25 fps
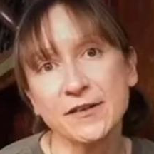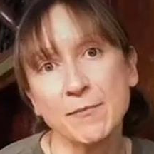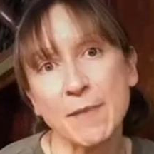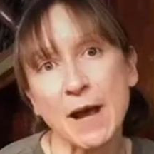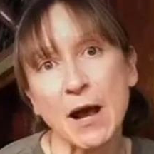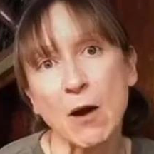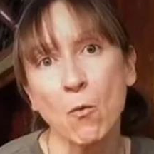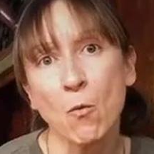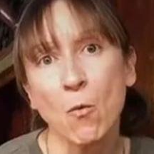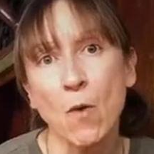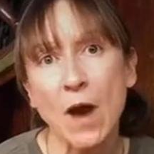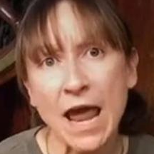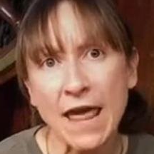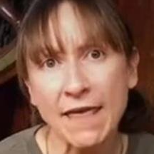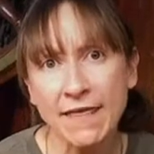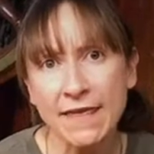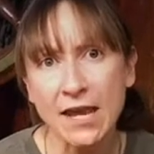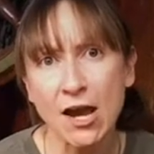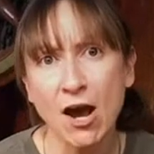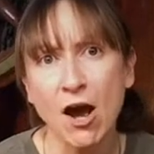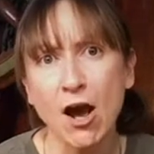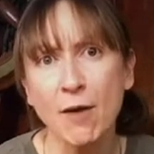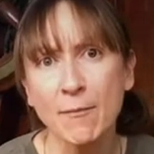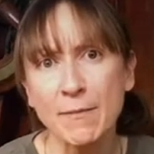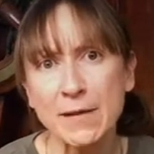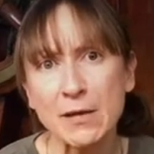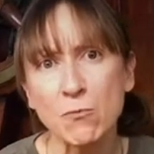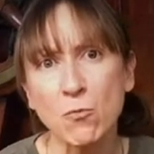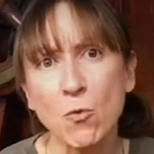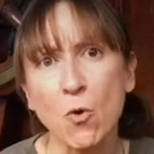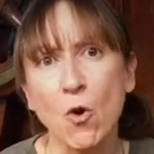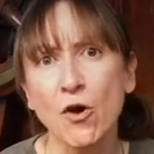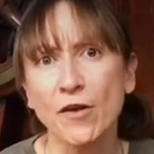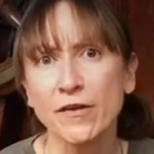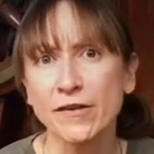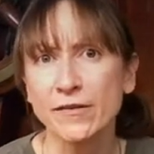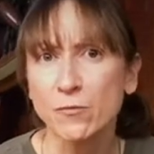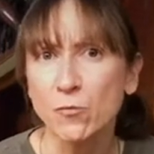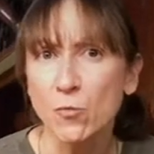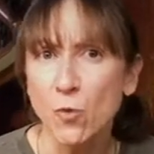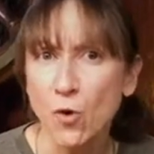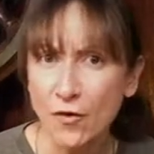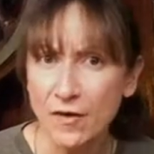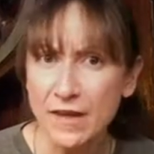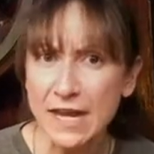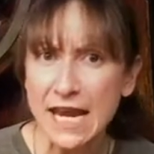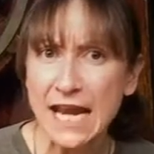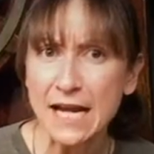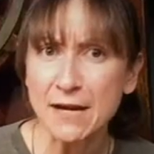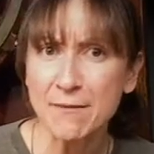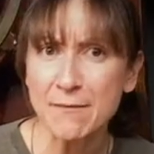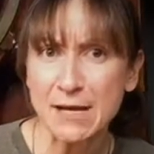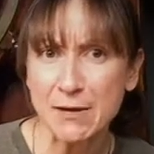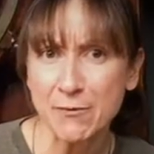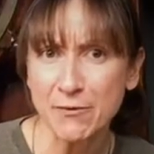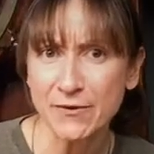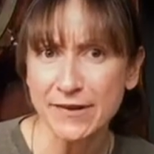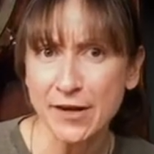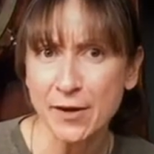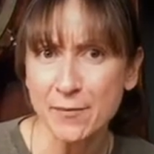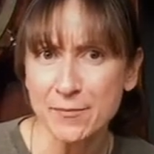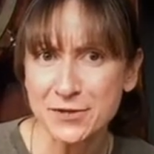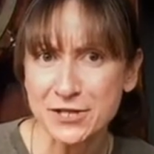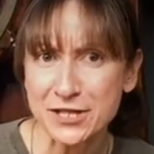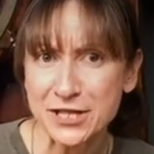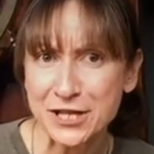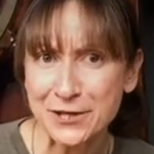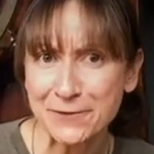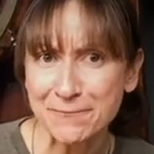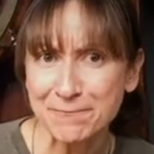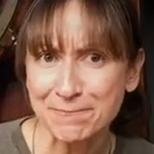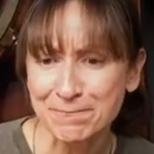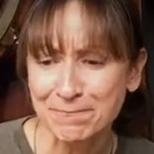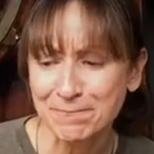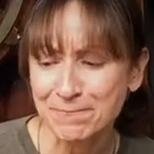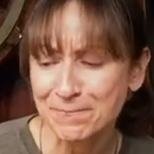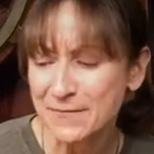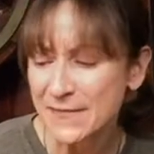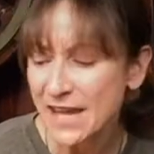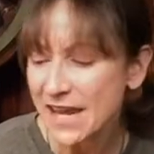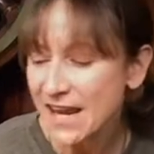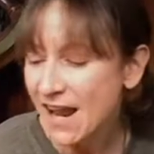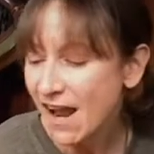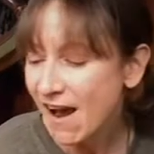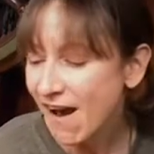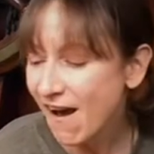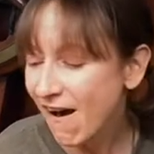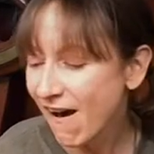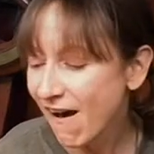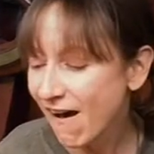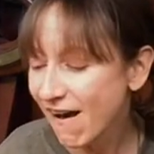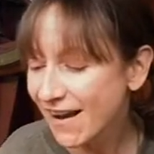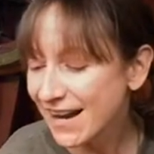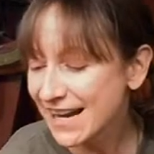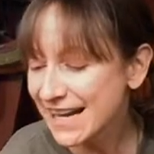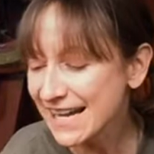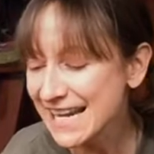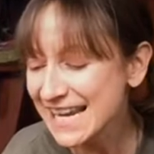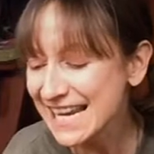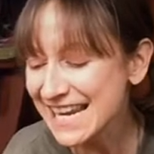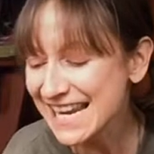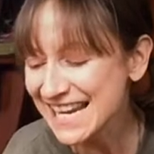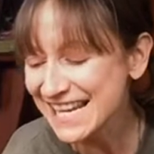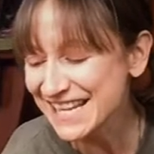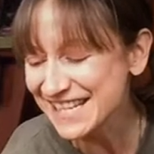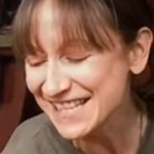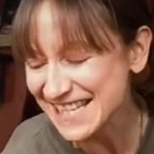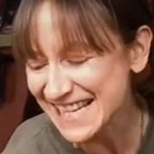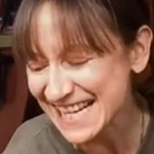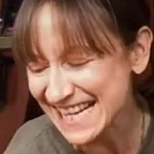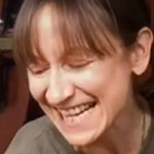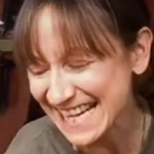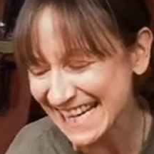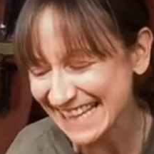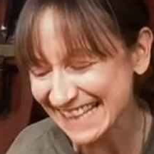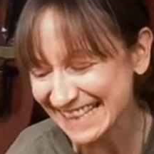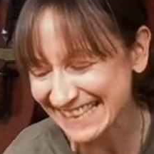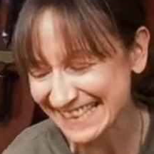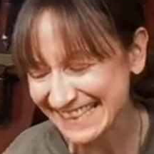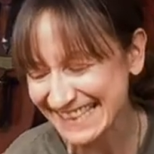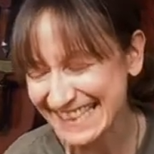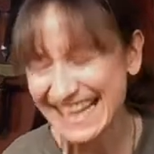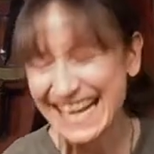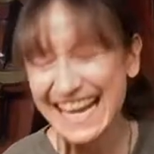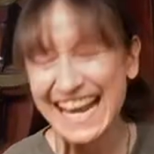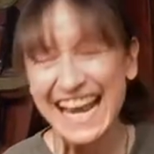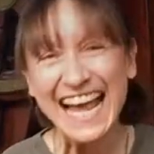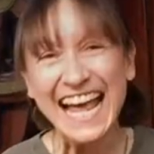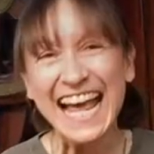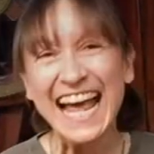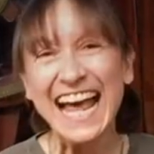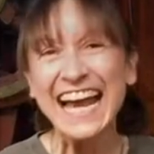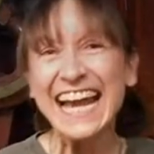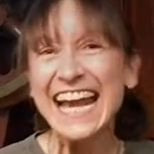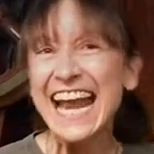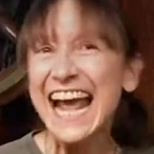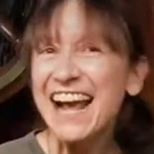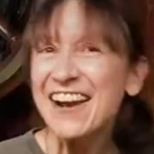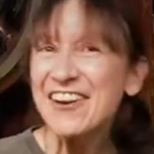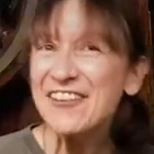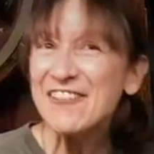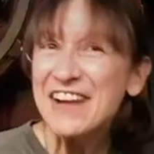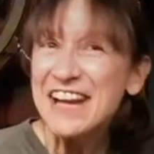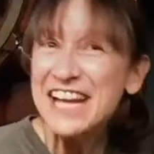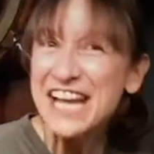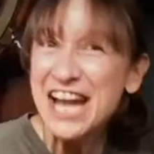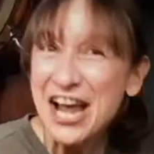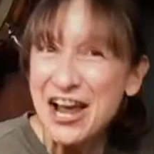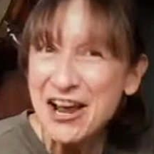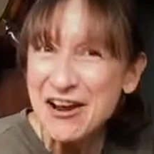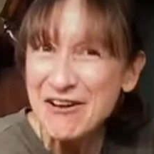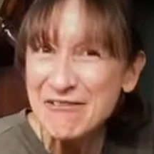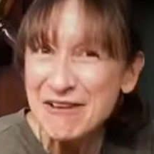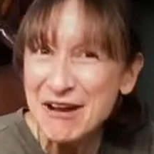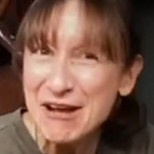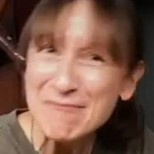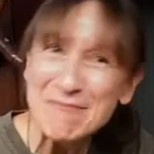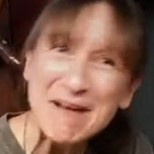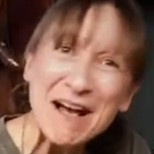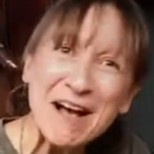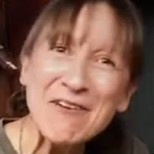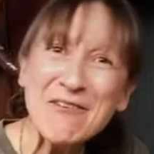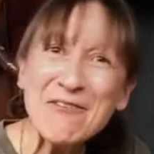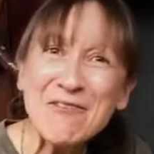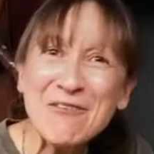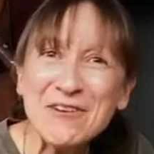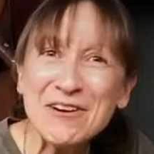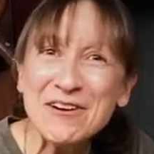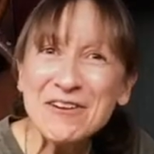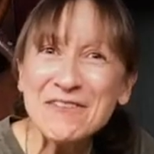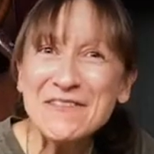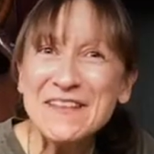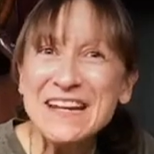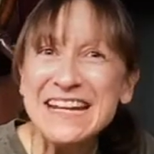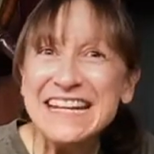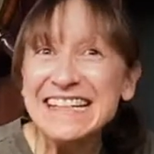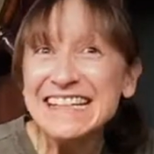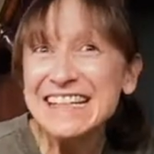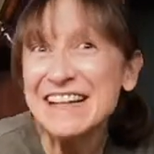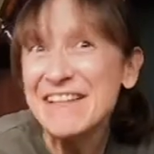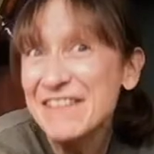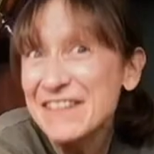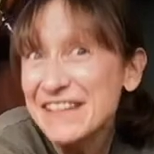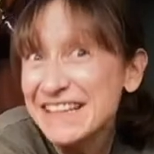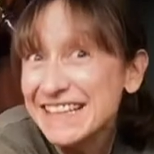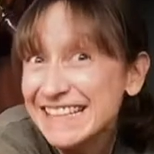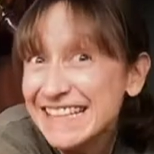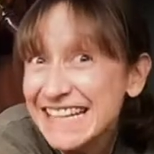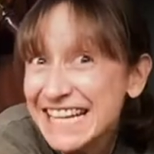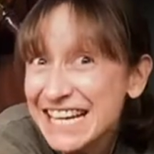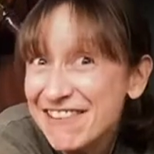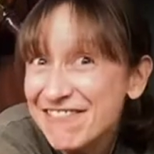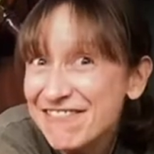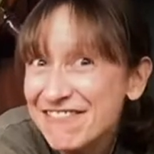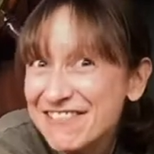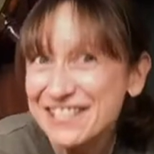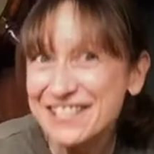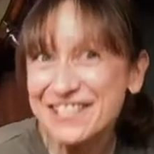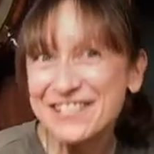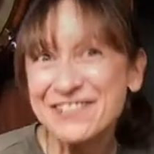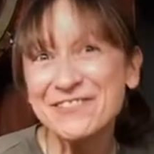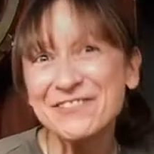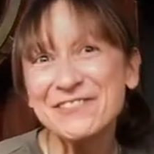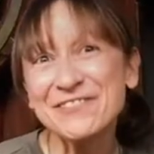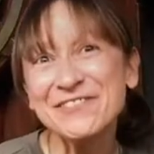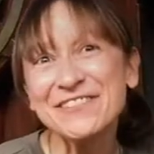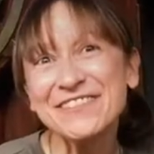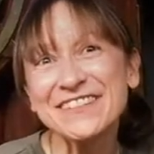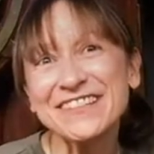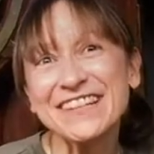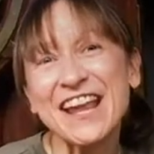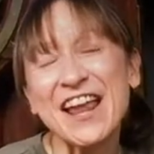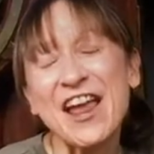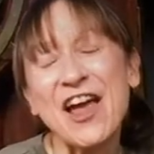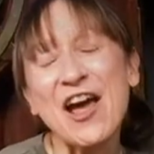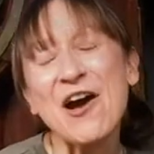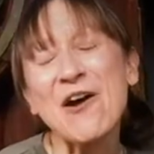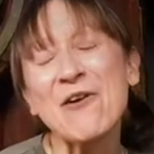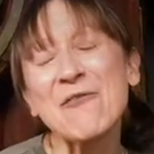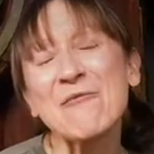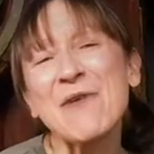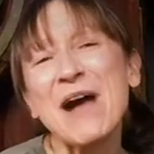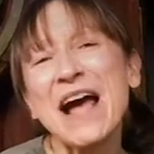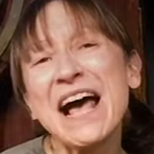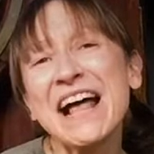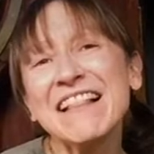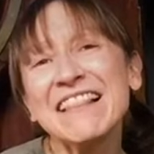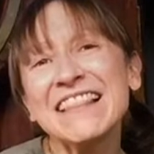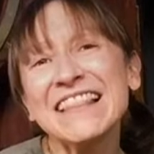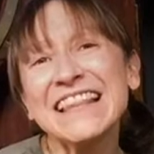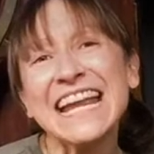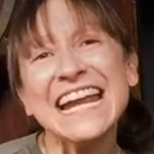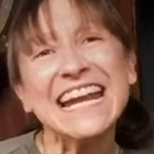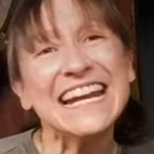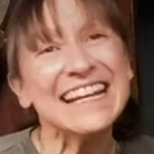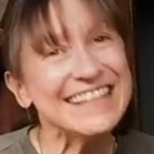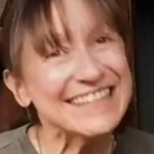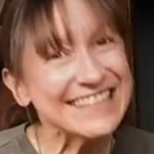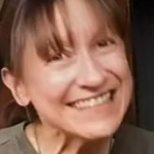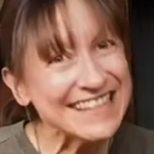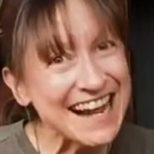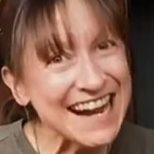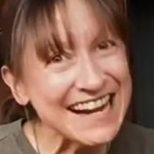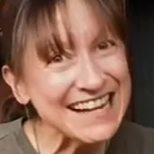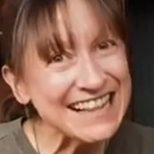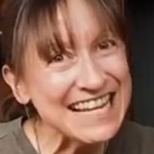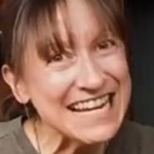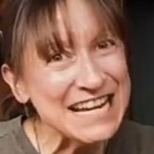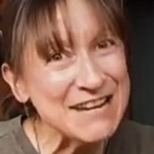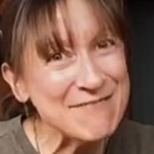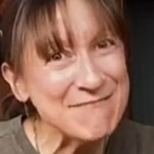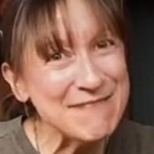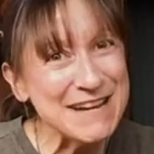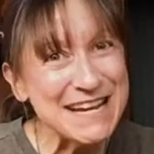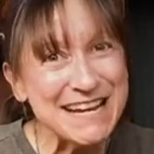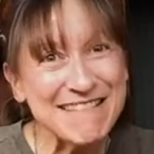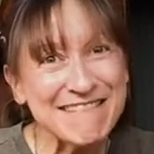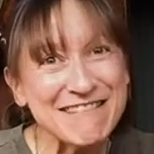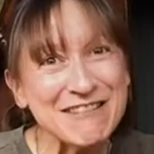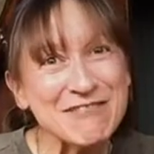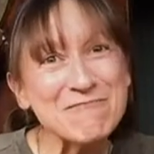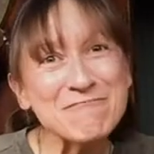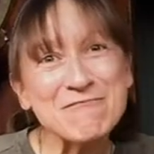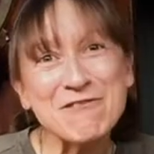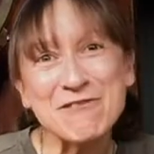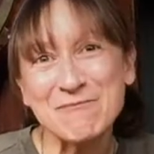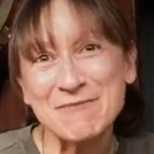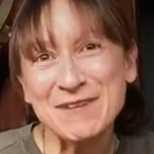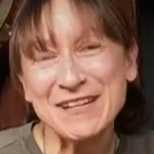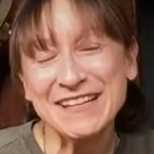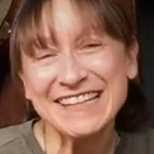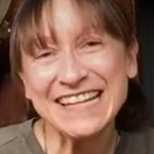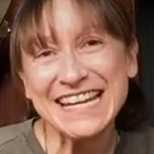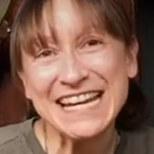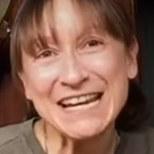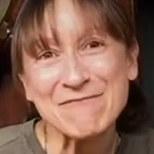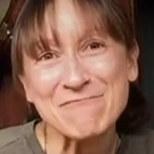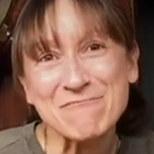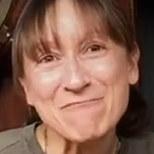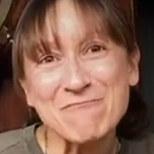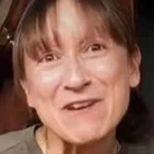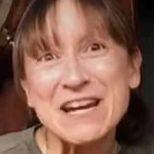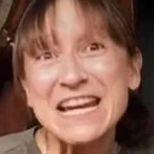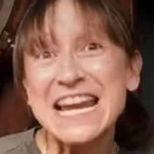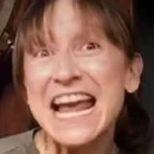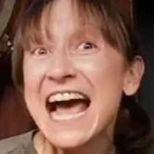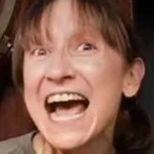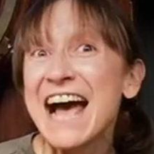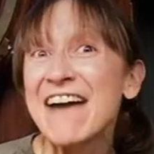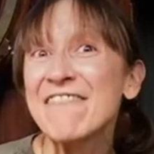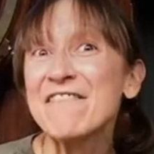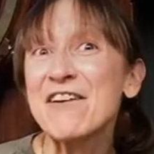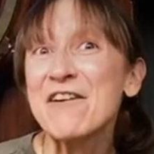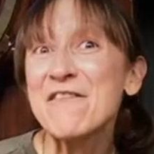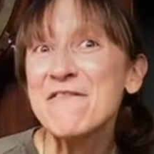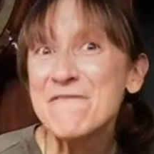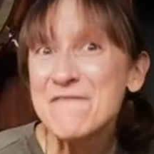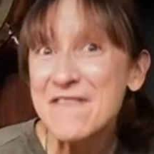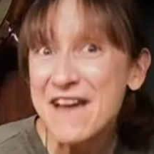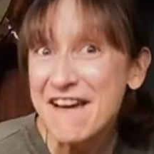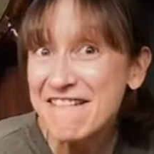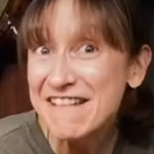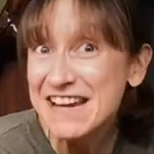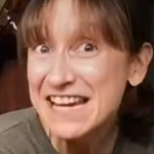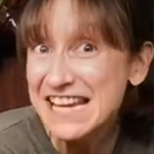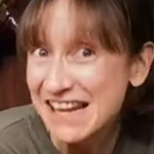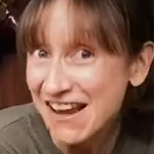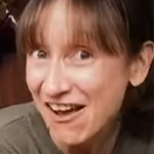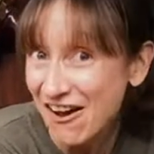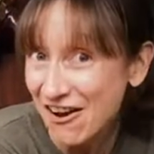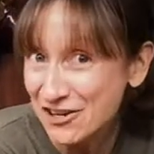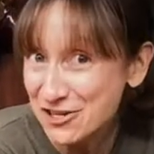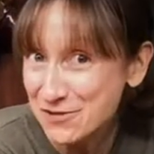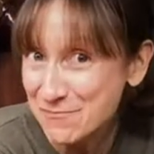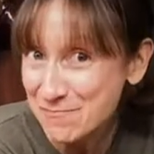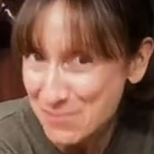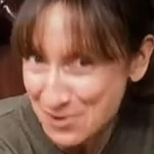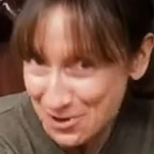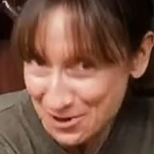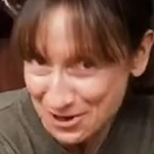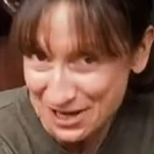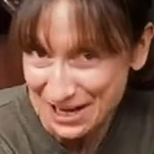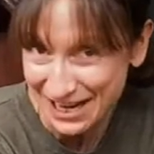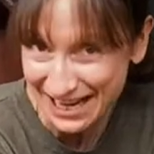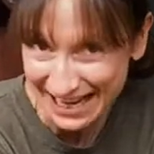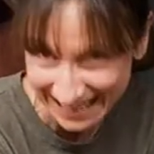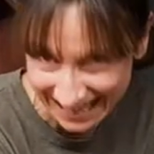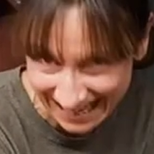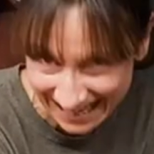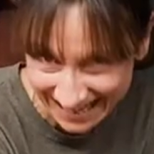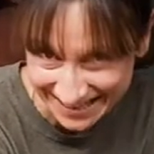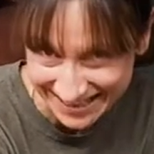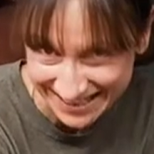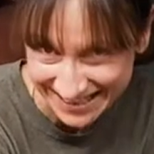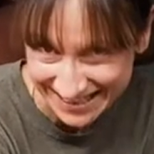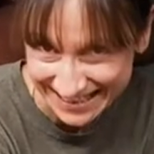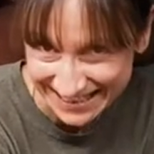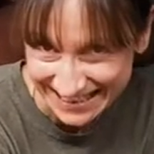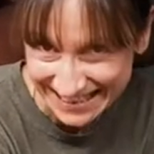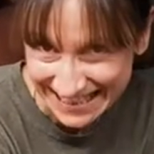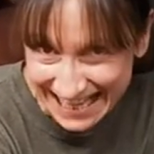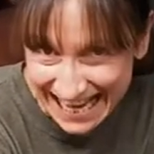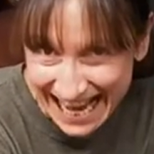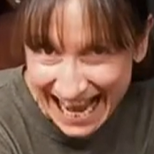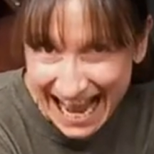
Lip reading: about where the army was and what the enemy was up to. Highly ingenious. And how do I know about all of these secret tools? Well, inside the Imperial War Museum, we have a very large book collection.